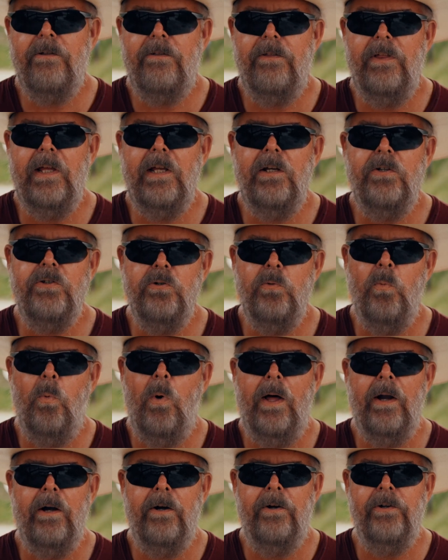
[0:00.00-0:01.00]
things you
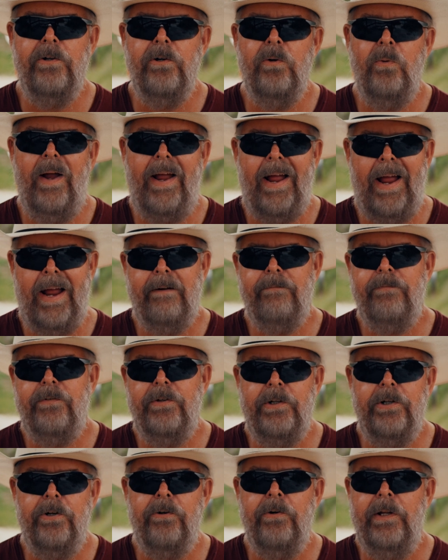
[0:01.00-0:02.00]
want to do after
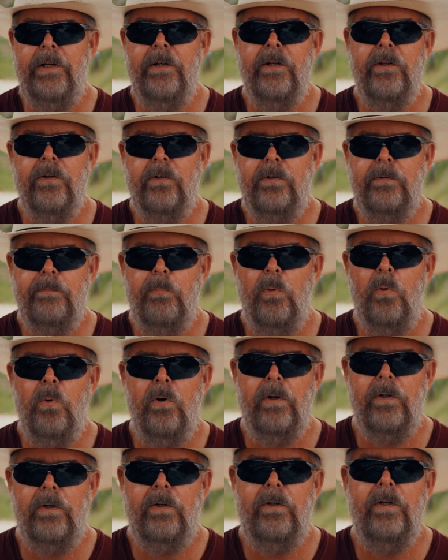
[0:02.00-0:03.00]
you're into the
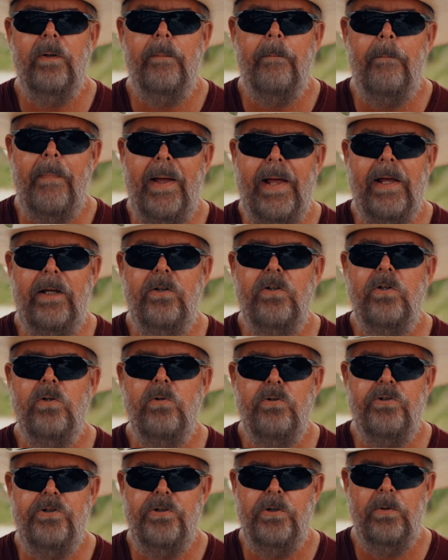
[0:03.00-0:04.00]
sport to make you
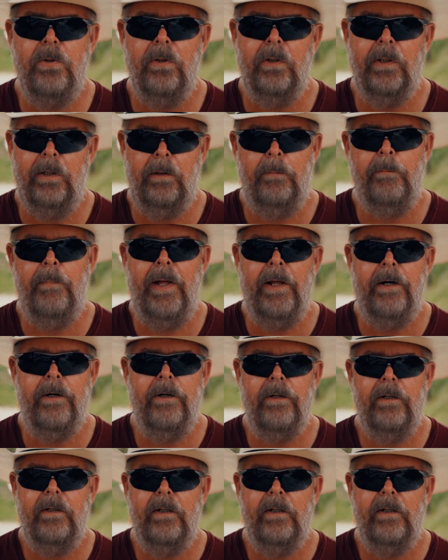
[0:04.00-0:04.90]
shoot a little better.